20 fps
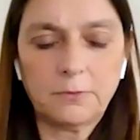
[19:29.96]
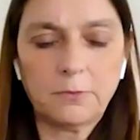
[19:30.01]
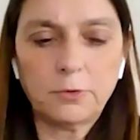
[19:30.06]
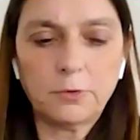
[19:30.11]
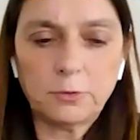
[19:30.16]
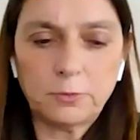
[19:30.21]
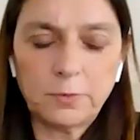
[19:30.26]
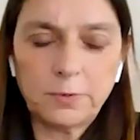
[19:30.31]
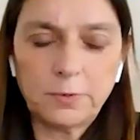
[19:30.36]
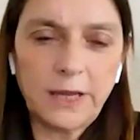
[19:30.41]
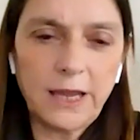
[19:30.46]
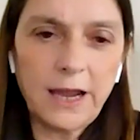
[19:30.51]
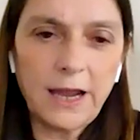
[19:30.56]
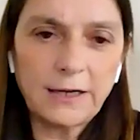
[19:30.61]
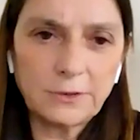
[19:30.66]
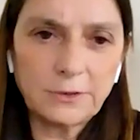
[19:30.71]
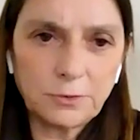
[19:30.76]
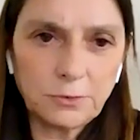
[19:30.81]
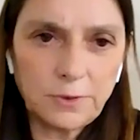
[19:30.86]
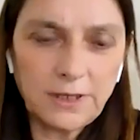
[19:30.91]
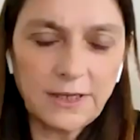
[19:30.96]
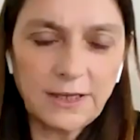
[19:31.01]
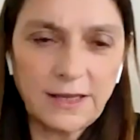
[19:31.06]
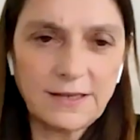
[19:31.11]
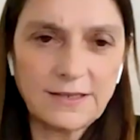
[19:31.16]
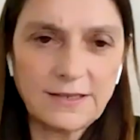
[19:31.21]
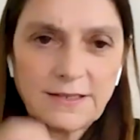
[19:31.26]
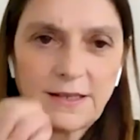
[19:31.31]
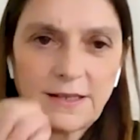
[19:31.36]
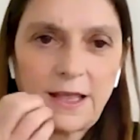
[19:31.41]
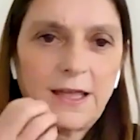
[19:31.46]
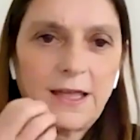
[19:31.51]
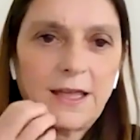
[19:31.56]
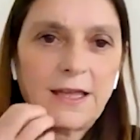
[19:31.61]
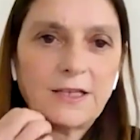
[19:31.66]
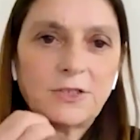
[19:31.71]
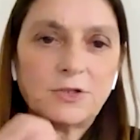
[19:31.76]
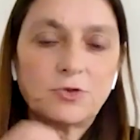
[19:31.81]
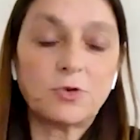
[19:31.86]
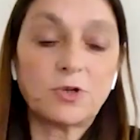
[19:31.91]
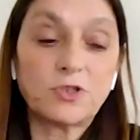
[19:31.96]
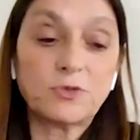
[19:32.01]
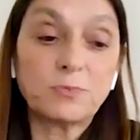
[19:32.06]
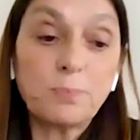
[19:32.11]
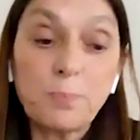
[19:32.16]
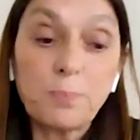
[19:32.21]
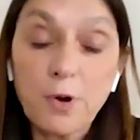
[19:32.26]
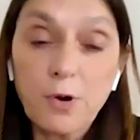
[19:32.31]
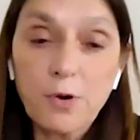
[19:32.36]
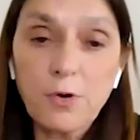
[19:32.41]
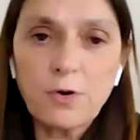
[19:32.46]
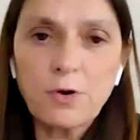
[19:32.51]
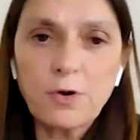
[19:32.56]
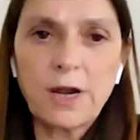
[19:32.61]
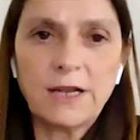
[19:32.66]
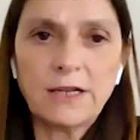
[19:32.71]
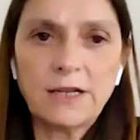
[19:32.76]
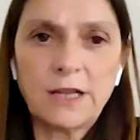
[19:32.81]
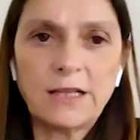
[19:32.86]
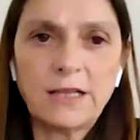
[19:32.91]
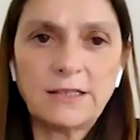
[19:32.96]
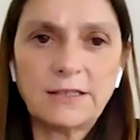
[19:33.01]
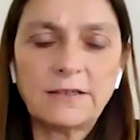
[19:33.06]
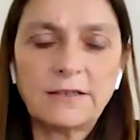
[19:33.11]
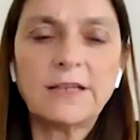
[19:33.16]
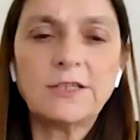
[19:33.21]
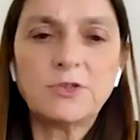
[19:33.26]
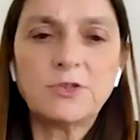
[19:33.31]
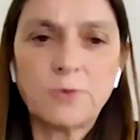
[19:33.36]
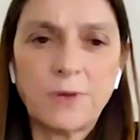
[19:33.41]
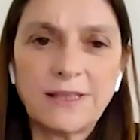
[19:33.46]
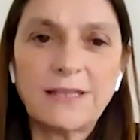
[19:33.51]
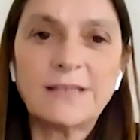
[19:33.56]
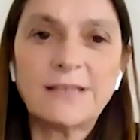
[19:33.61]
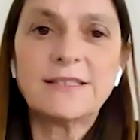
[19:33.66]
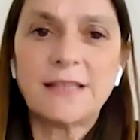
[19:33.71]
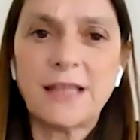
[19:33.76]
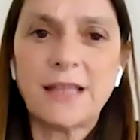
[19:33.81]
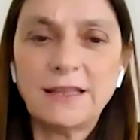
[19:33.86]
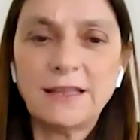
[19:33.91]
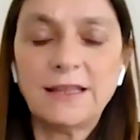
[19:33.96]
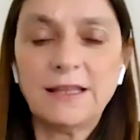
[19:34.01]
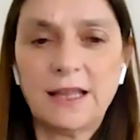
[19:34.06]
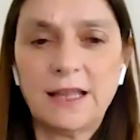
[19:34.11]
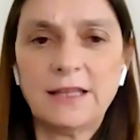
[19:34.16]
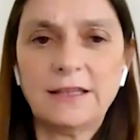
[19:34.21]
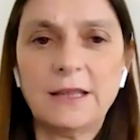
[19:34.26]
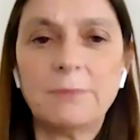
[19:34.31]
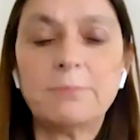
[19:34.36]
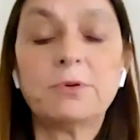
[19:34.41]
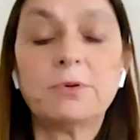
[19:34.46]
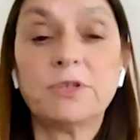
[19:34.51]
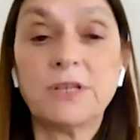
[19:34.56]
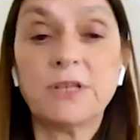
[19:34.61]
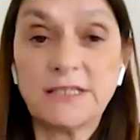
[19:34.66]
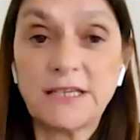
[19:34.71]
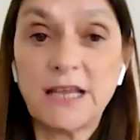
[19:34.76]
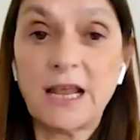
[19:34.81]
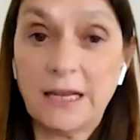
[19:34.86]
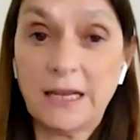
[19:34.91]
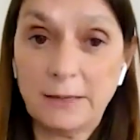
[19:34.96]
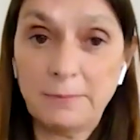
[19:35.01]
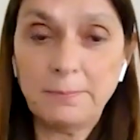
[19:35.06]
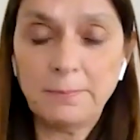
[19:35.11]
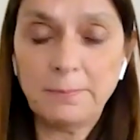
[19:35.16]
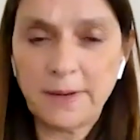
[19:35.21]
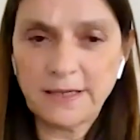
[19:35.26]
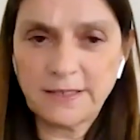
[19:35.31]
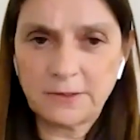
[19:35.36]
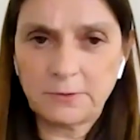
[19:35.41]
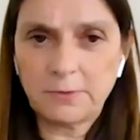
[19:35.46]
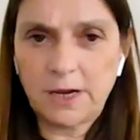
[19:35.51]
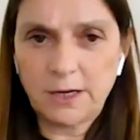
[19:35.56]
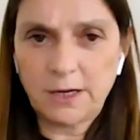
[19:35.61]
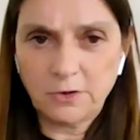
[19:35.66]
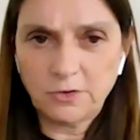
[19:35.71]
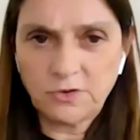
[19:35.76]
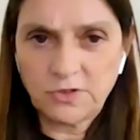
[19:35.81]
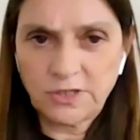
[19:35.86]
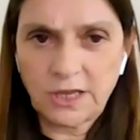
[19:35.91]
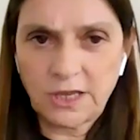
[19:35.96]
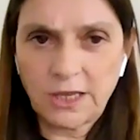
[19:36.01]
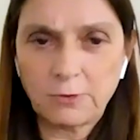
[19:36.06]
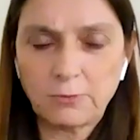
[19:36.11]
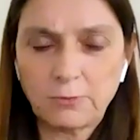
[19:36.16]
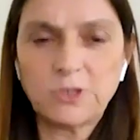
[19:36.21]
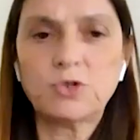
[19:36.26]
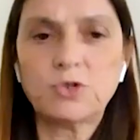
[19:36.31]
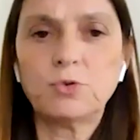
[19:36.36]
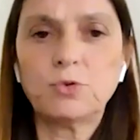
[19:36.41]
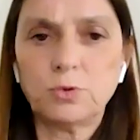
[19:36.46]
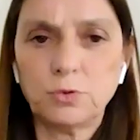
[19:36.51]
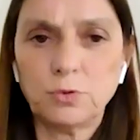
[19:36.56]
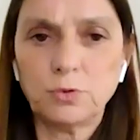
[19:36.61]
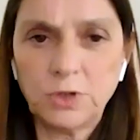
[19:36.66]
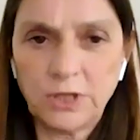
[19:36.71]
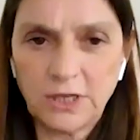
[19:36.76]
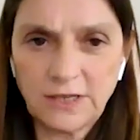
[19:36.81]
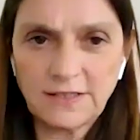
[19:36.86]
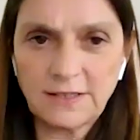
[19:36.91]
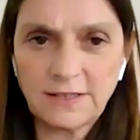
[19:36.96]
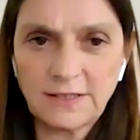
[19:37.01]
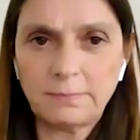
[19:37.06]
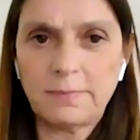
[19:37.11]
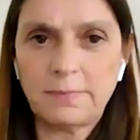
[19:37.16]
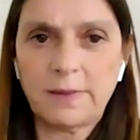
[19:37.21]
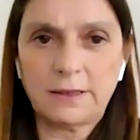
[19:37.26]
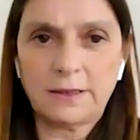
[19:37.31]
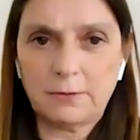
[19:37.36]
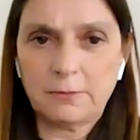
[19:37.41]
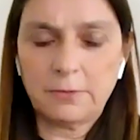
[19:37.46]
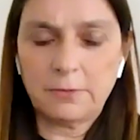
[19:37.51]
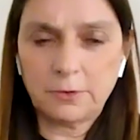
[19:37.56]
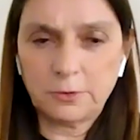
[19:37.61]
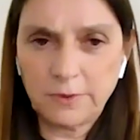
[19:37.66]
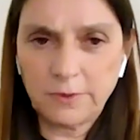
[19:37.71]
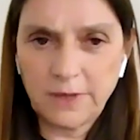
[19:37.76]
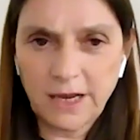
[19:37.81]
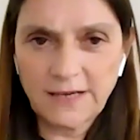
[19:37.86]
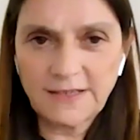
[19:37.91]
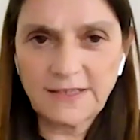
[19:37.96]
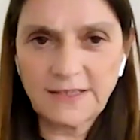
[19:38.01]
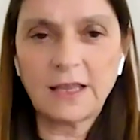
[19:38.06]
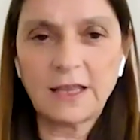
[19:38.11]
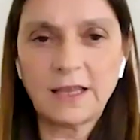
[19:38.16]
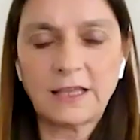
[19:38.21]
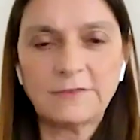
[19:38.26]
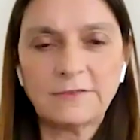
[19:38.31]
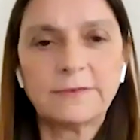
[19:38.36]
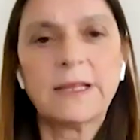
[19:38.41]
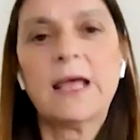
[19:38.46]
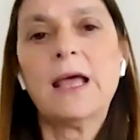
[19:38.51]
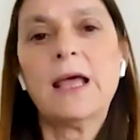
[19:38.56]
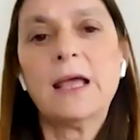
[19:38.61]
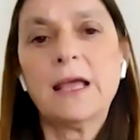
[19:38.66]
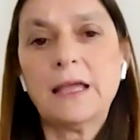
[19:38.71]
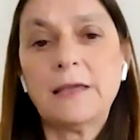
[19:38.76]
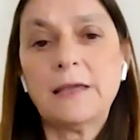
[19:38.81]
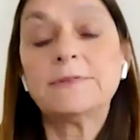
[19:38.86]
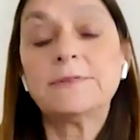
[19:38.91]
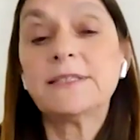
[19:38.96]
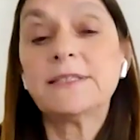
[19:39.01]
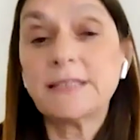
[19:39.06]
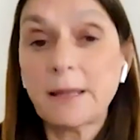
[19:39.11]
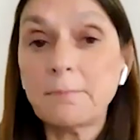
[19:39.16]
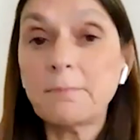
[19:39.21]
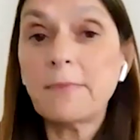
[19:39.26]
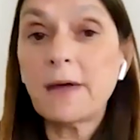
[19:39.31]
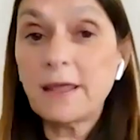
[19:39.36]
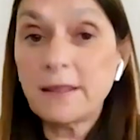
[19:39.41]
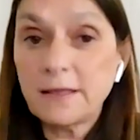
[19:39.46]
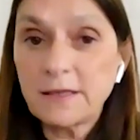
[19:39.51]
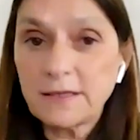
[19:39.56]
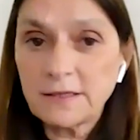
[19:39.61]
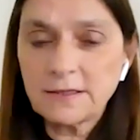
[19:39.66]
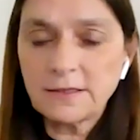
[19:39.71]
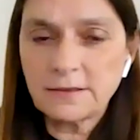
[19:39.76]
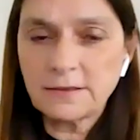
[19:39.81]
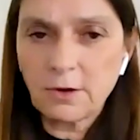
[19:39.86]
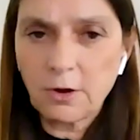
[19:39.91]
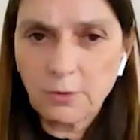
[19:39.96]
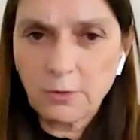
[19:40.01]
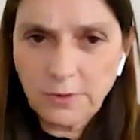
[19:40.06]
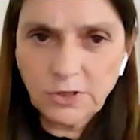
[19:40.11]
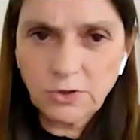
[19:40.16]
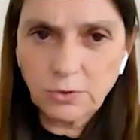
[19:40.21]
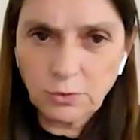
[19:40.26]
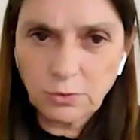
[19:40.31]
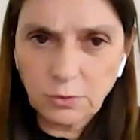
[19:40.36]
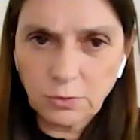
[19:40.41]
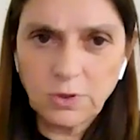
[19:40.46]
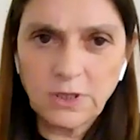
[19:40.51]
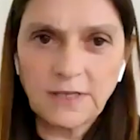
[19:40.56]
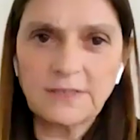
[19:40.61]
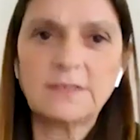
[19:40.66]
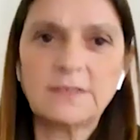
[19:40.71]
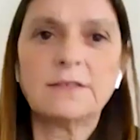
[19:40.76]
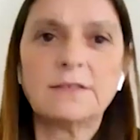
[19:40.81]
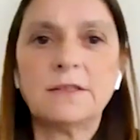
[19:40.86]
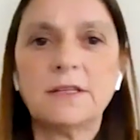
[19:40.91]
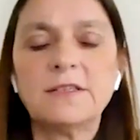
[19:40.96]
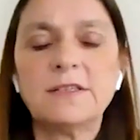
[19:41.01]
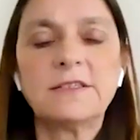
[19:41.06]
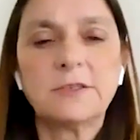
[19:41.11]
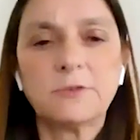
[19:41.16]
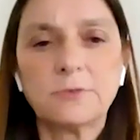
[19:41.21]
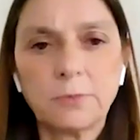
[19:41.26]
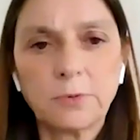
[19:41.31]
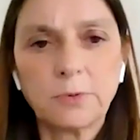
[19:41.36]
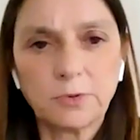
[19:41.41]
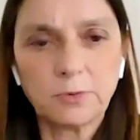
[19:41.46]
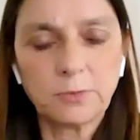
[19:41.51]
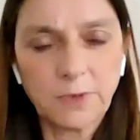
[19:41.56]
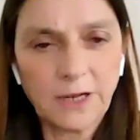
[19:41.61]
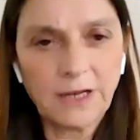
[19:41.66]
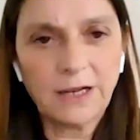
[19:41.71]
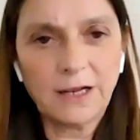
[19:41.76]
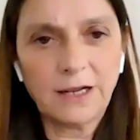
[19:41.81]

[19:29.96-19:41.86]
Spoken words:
what we are doing is to explore and try to understand the potential impacts. We are not saying we should do this, but what we are saying is, if somebody is going to do this, this is what